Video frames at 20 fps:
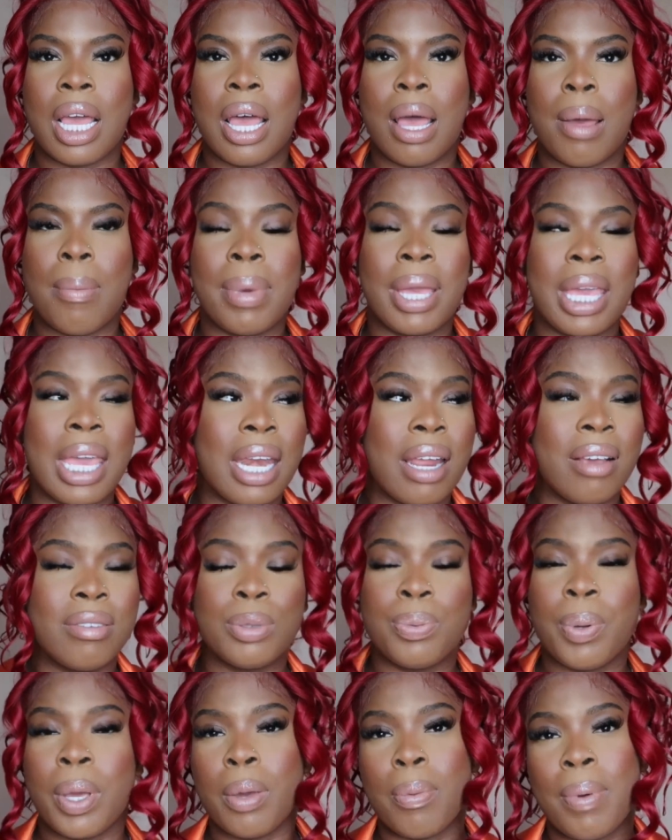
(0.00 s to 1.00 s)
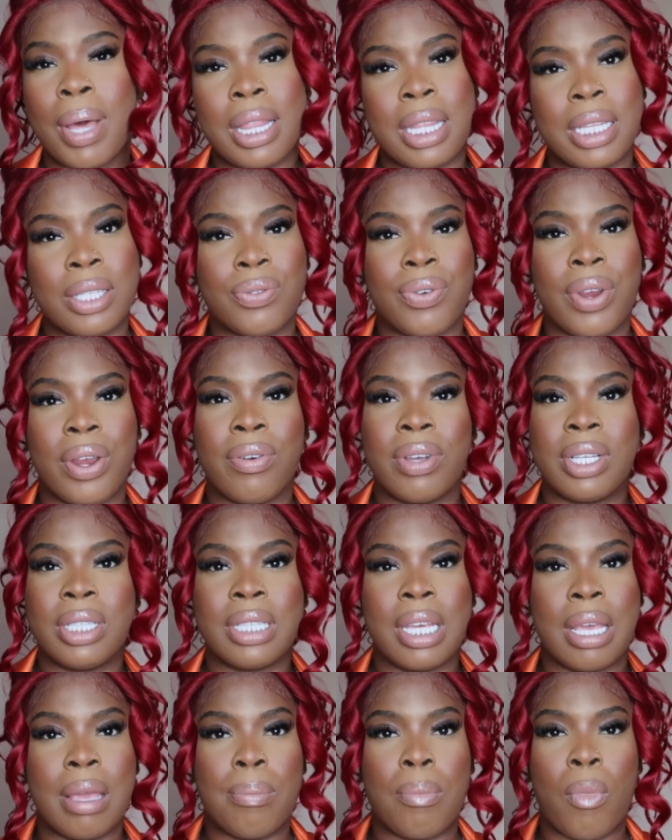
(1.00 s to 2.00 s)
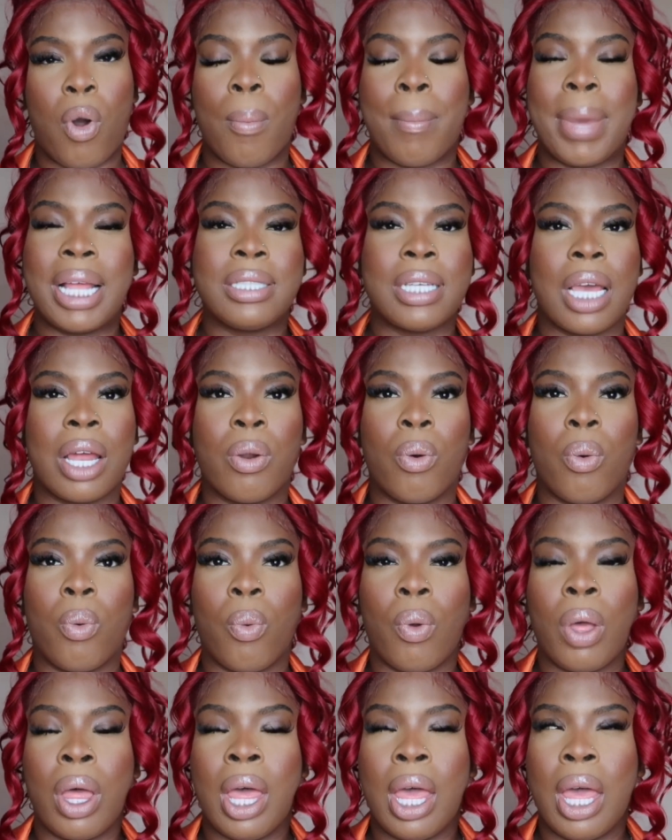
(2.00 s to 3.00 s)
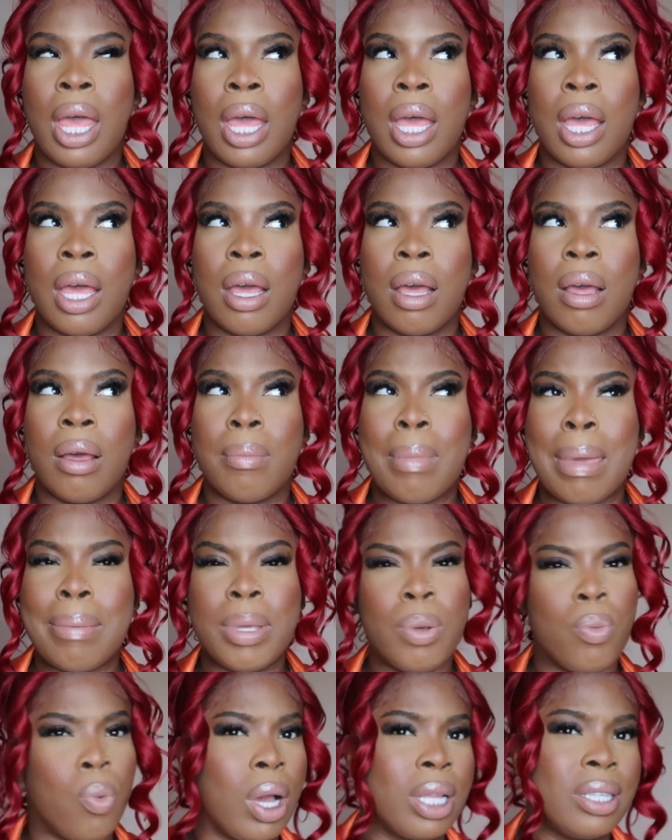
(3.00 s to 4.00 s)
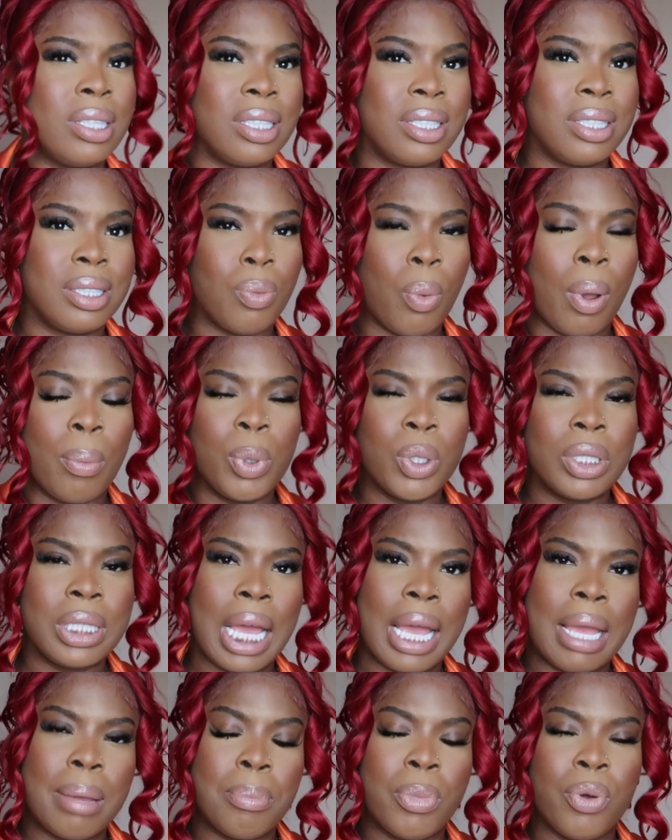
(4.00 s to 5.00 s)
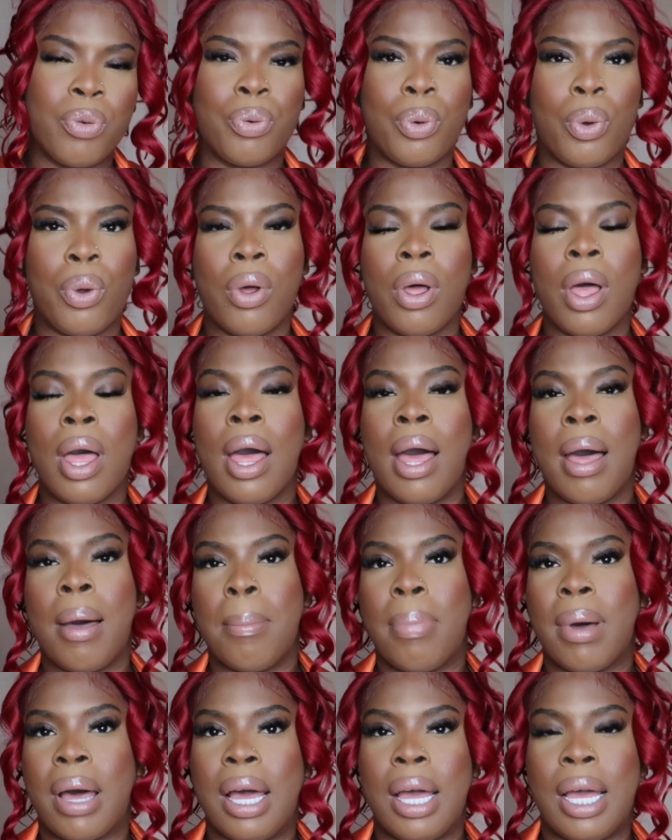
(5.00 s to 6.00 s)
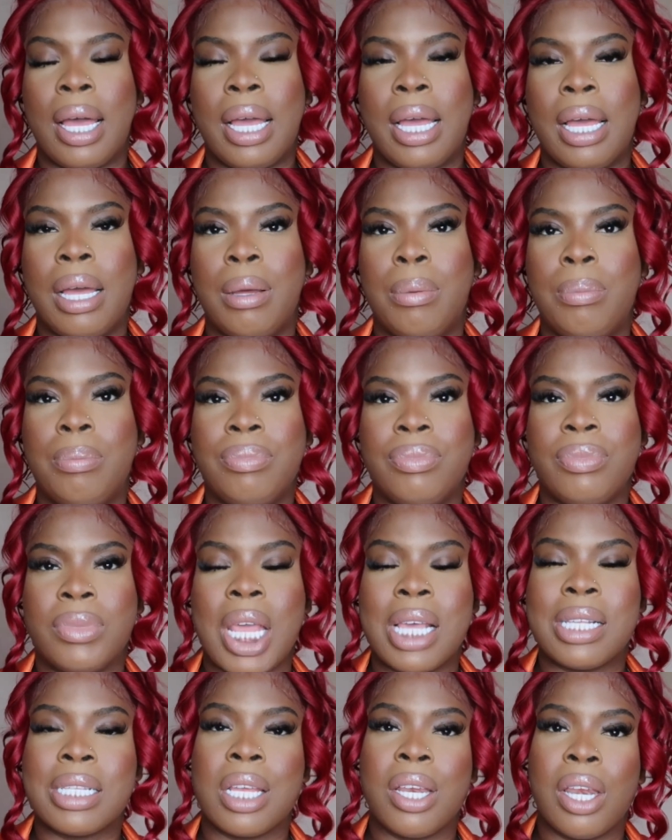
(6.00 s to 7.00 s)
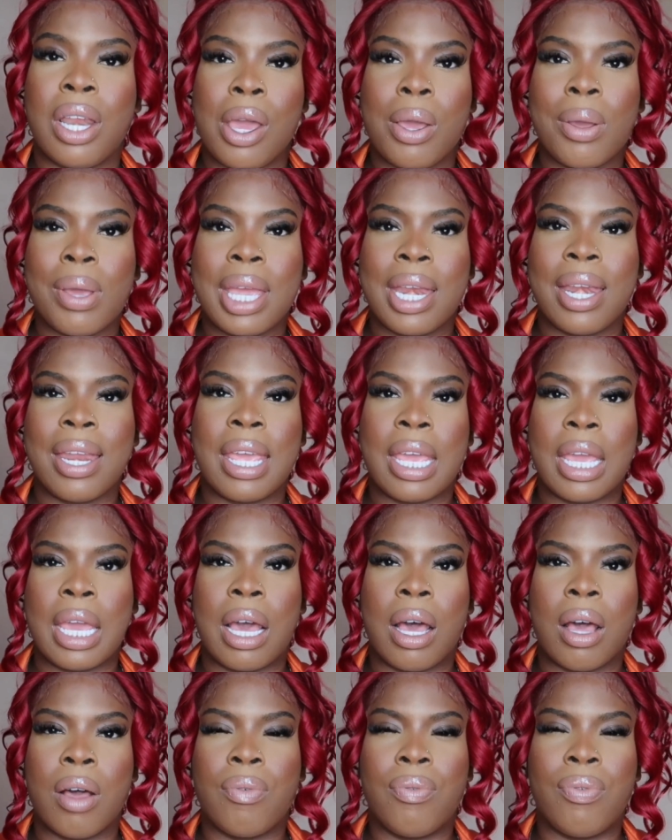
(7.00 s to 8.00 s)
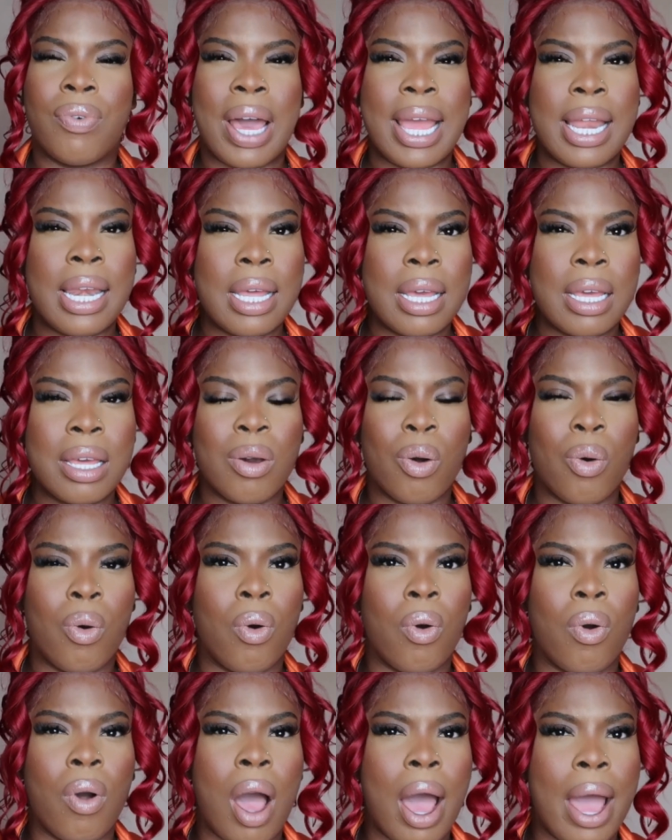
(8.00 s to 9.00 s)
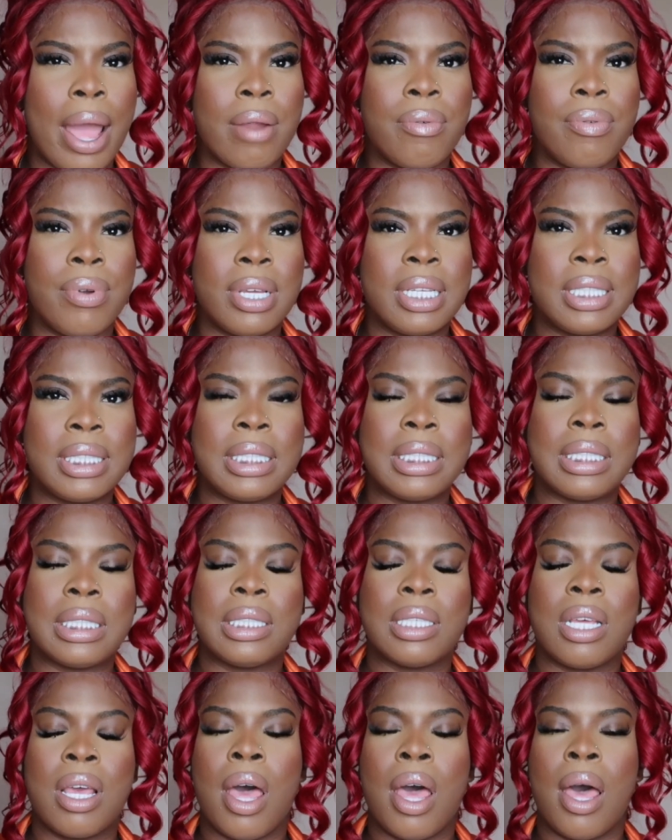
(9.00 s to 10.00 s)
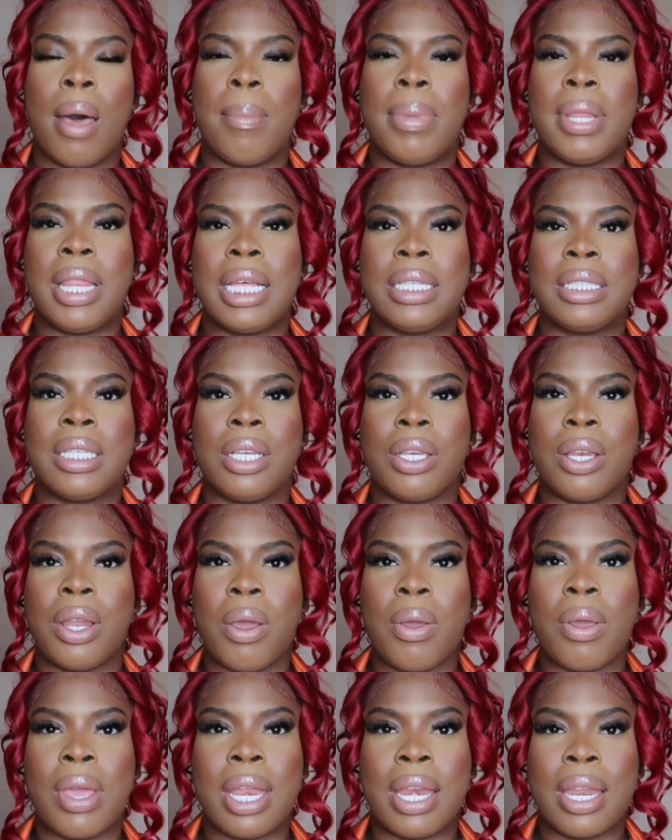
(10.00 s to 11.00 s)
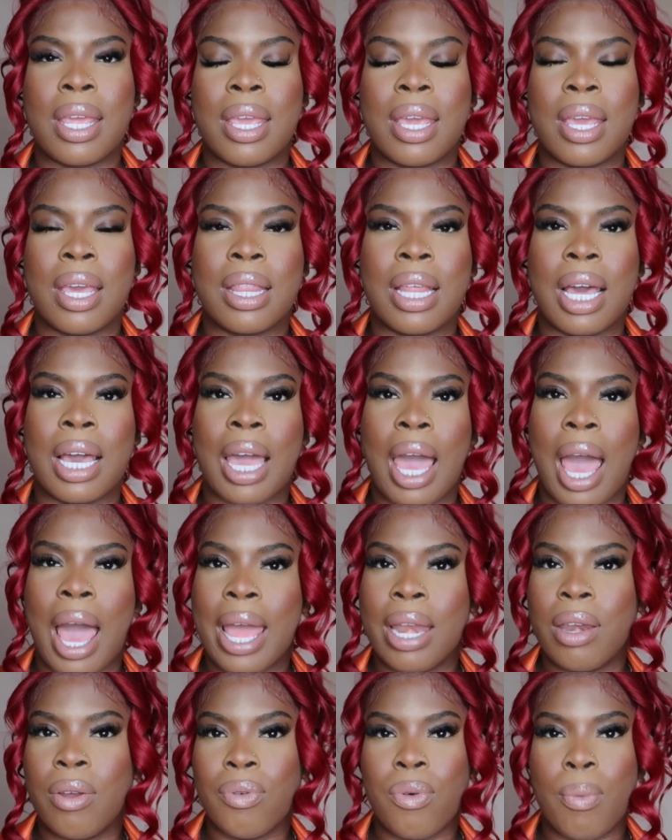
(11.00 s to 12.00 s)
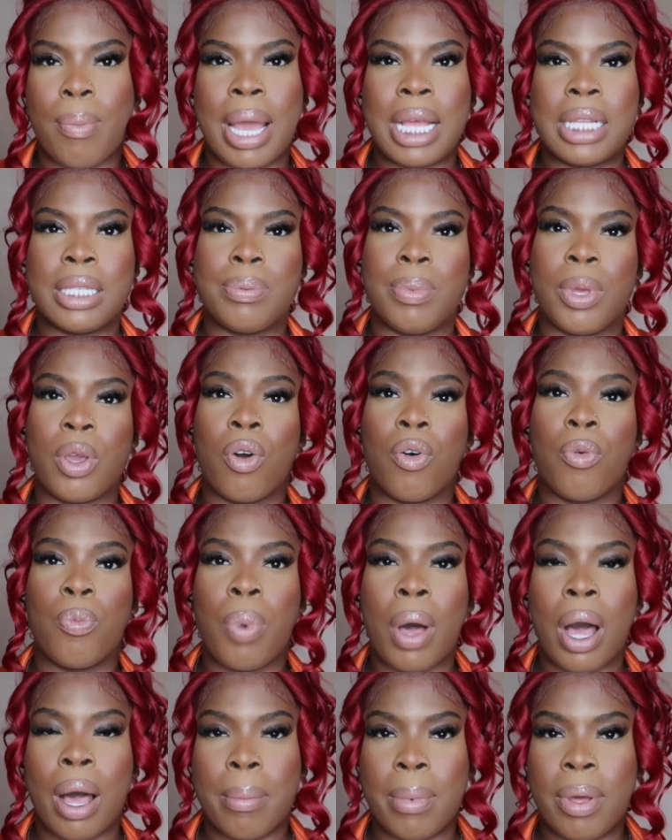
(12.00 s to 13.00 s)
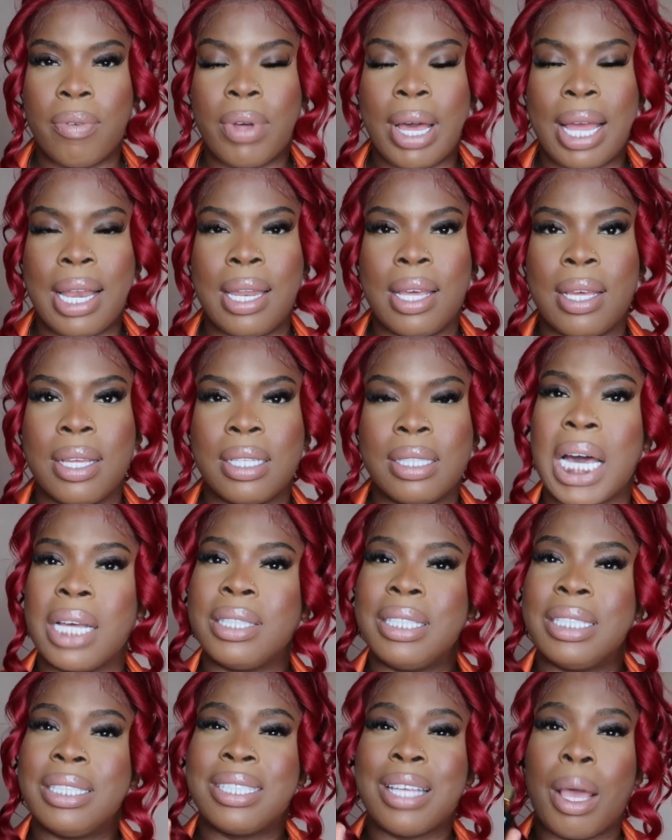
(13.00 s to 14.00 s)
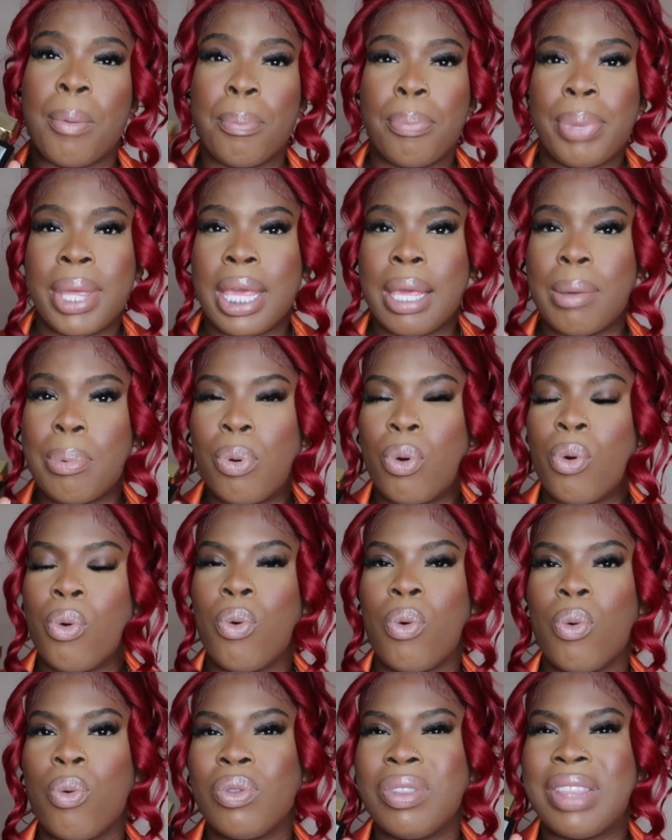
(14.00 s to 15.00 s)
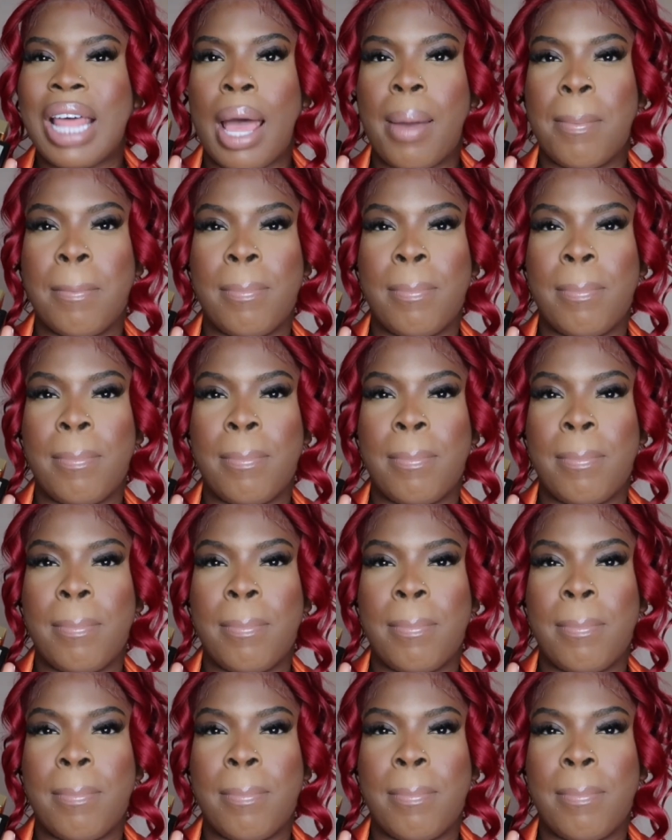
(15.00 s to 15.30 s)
Again, I've spoke about this fragrance on my channel maybe one more time before, but there's a note in here, violet or iris, but there's a note in here that kind of reminds me of Parma Violet. To some people that